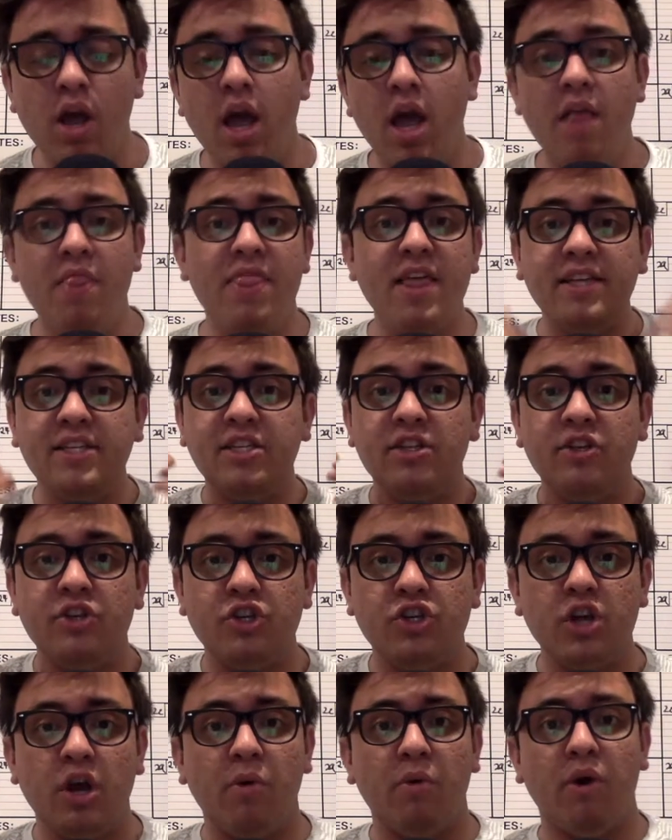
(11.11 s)
This is the
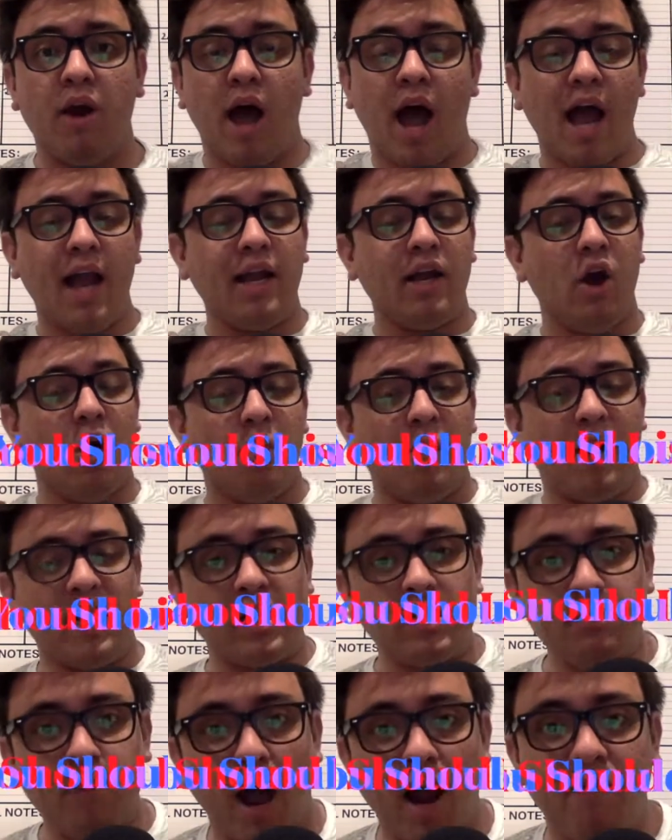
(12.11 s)
show where I go by
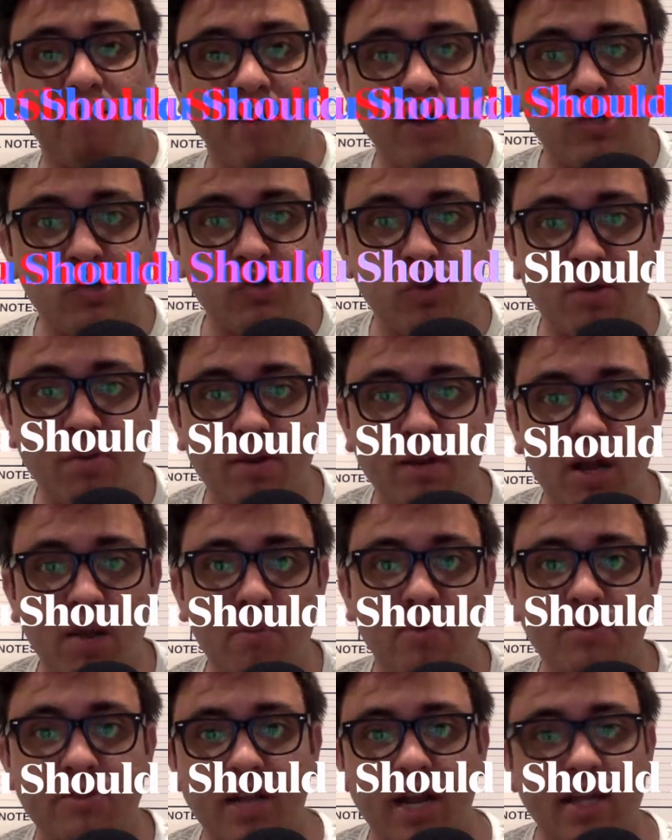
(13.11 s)
Spotify streaming
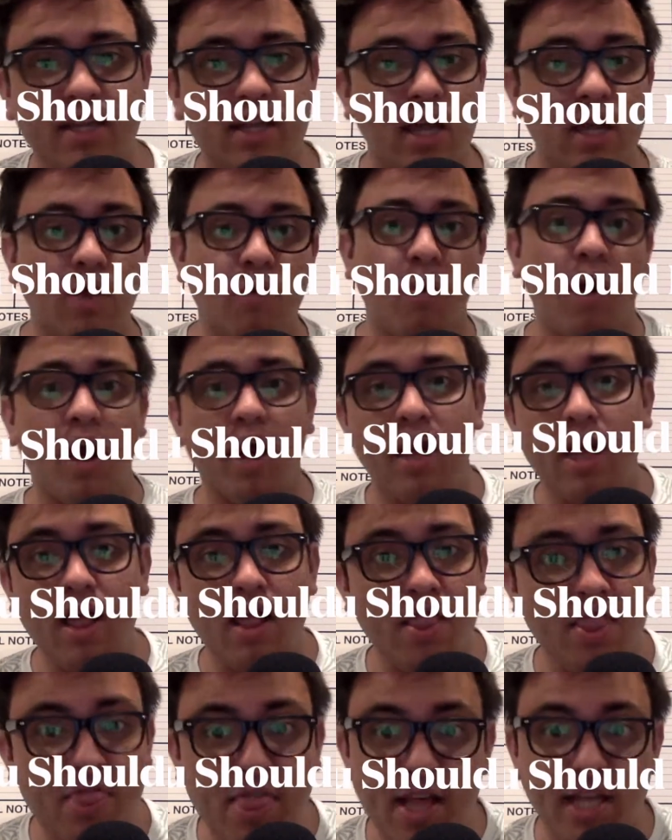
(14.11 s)
numbers and I tell you why
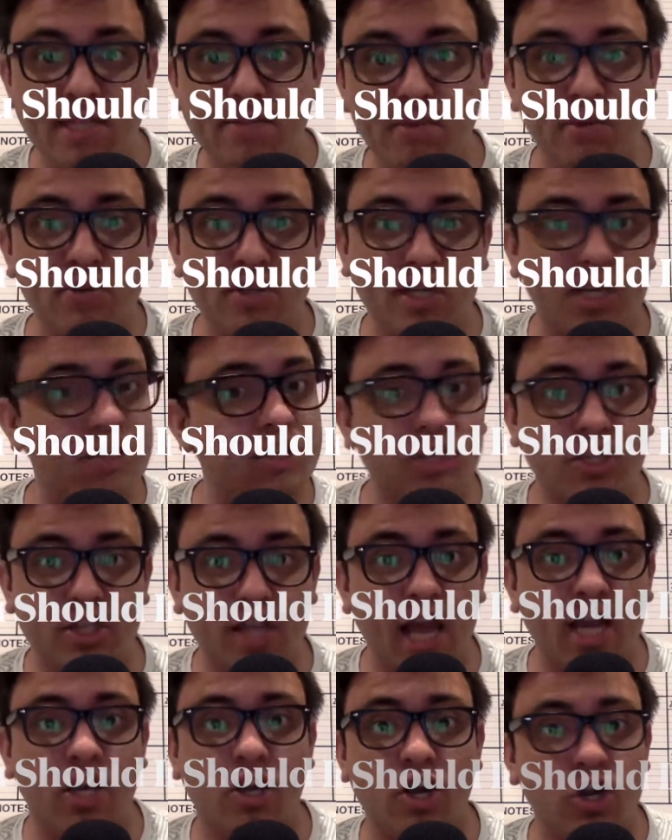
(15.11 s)
this music is just
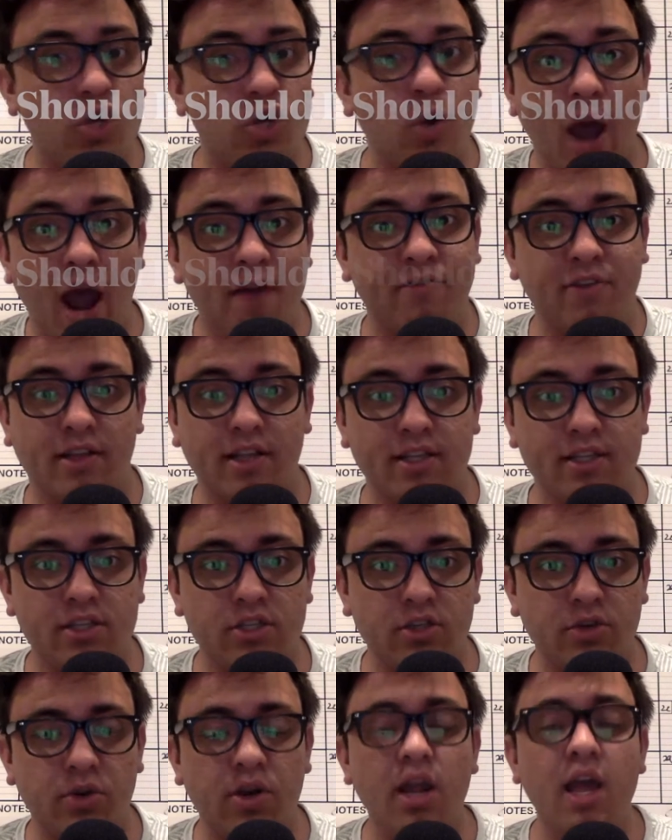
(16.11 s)
that good. You have to listen
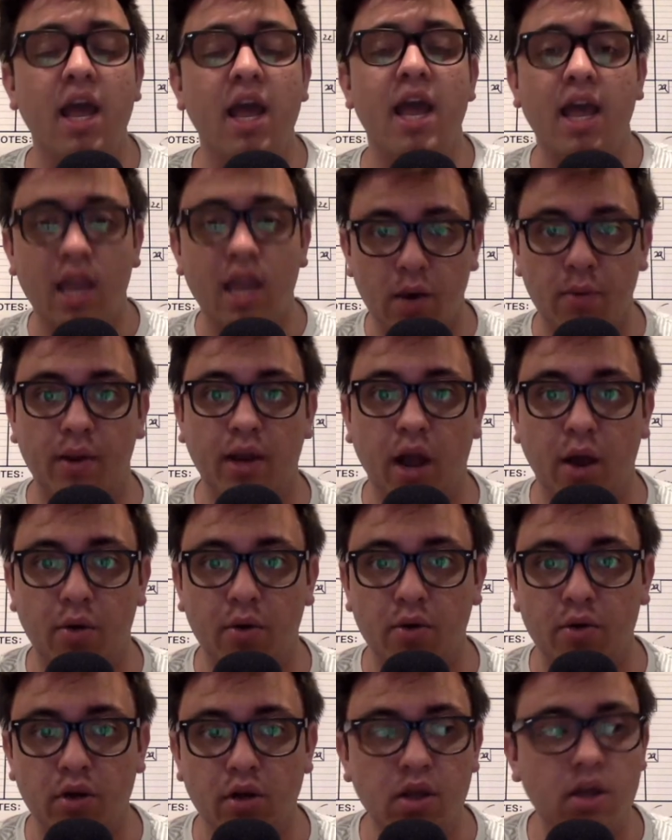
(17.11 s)
to it. Here we go.
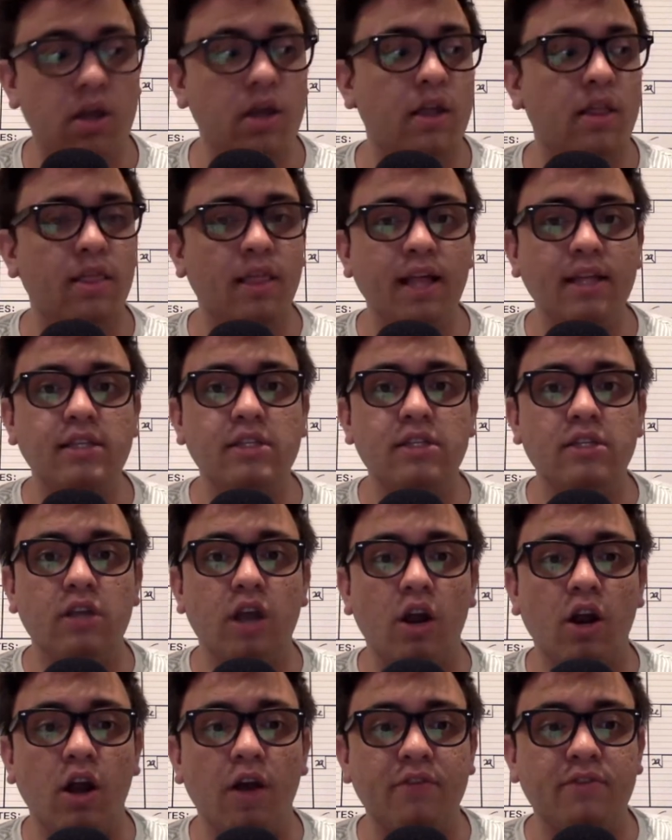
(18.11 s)
Let's
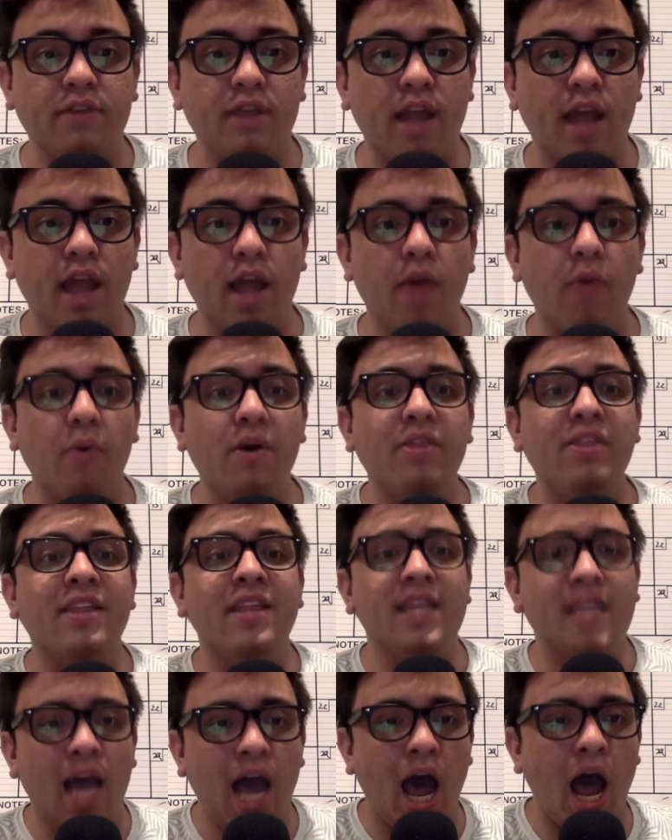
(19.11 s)
start off today with
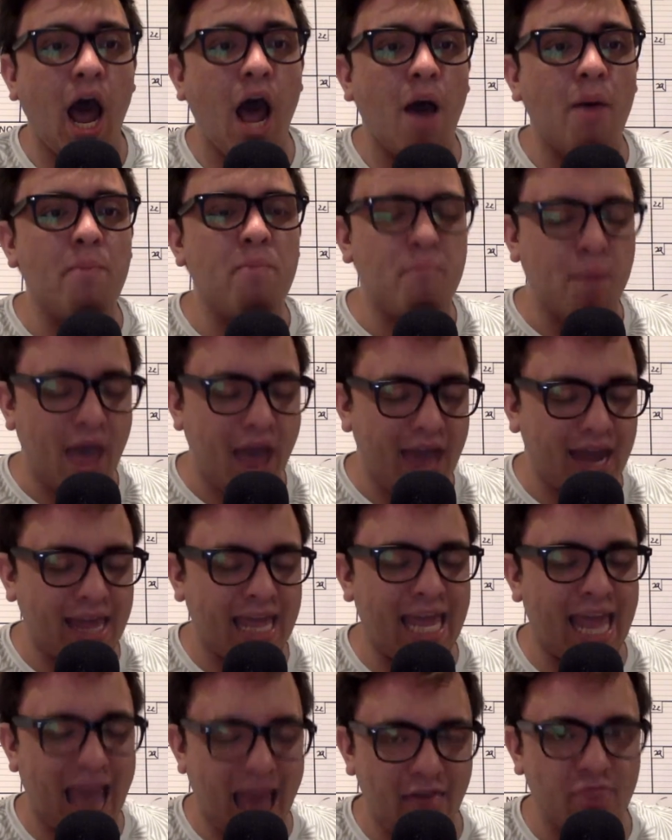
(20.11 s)
Tom
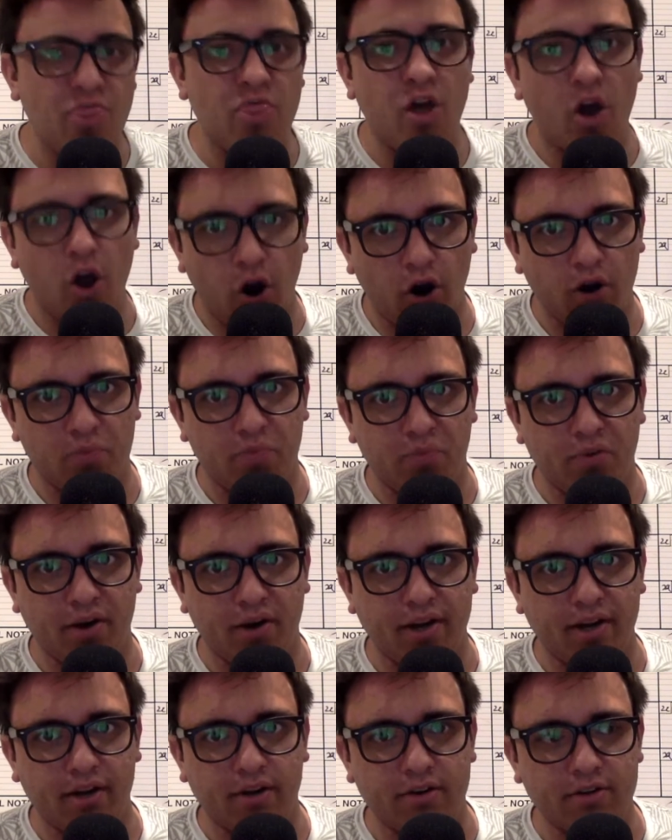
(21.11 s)
Petty and the
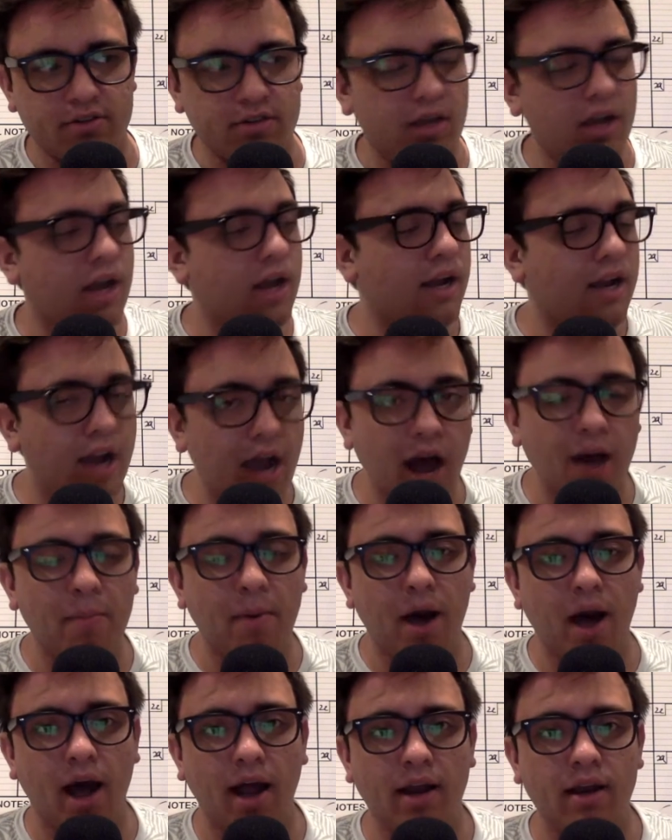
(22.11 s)
Heartbreakers. Come
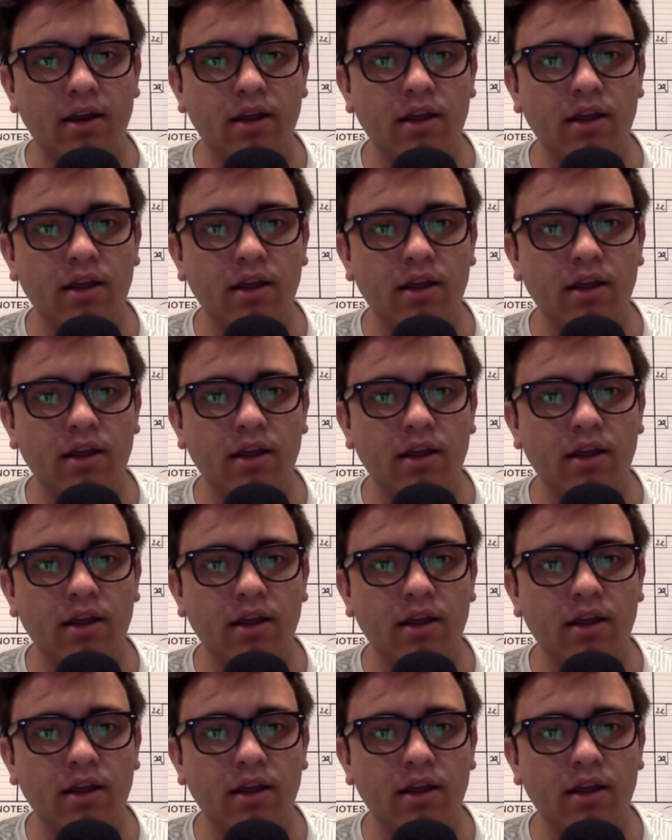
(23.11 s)
on.